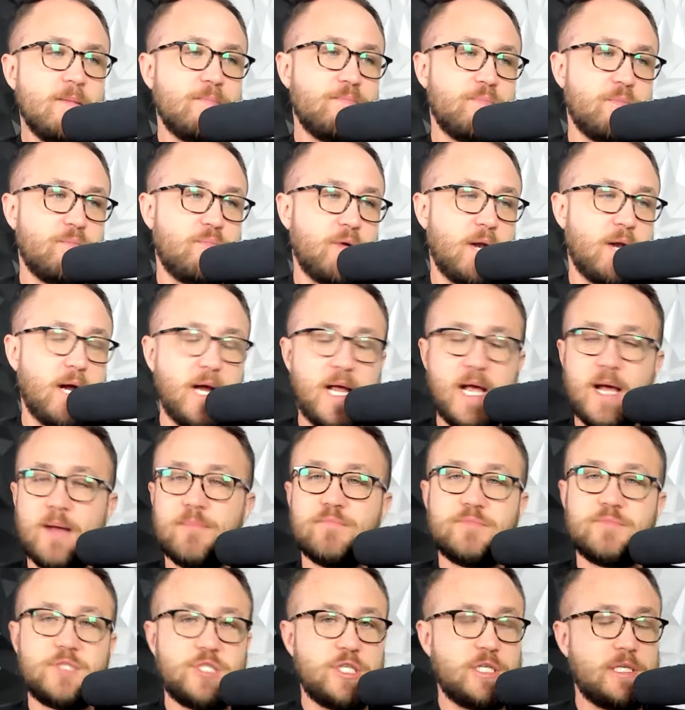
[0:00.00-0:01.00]
but I
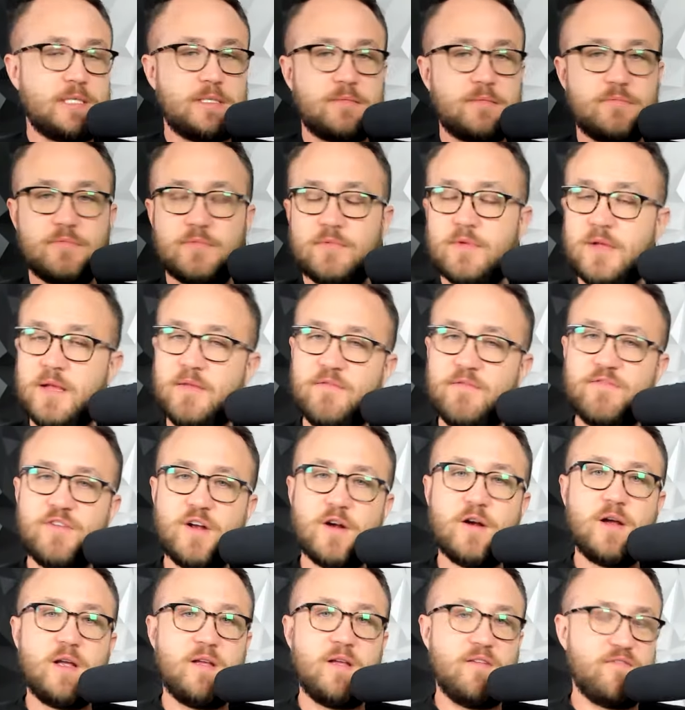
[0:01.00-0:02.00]
am just
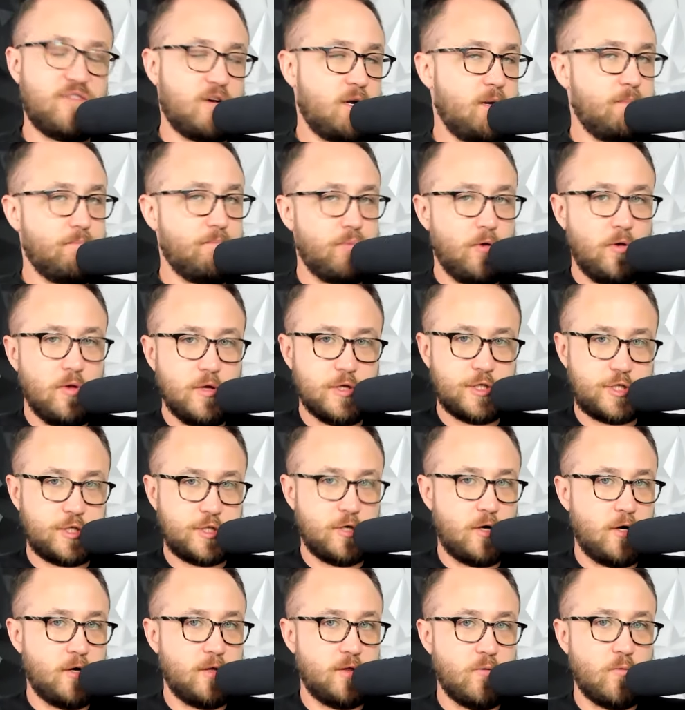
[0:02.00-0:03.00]
very, very bullish
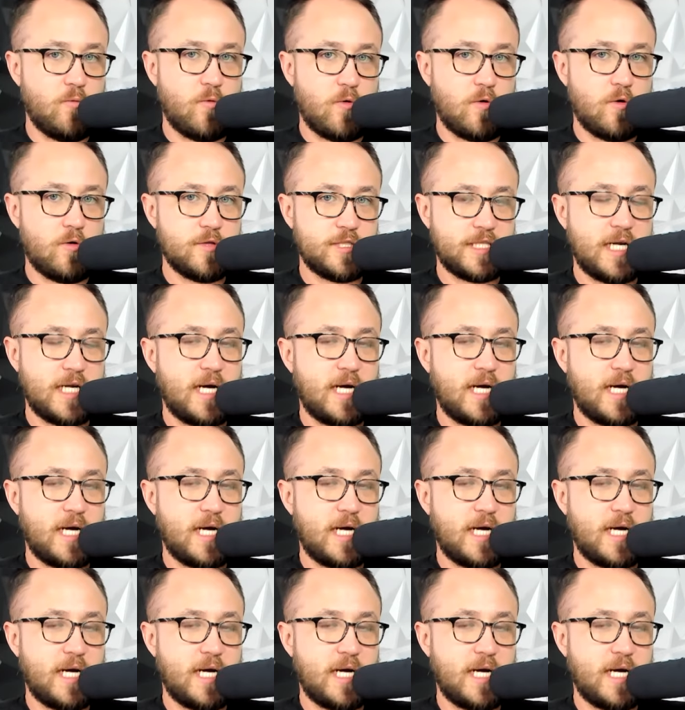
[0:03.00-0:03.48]
on the worlds.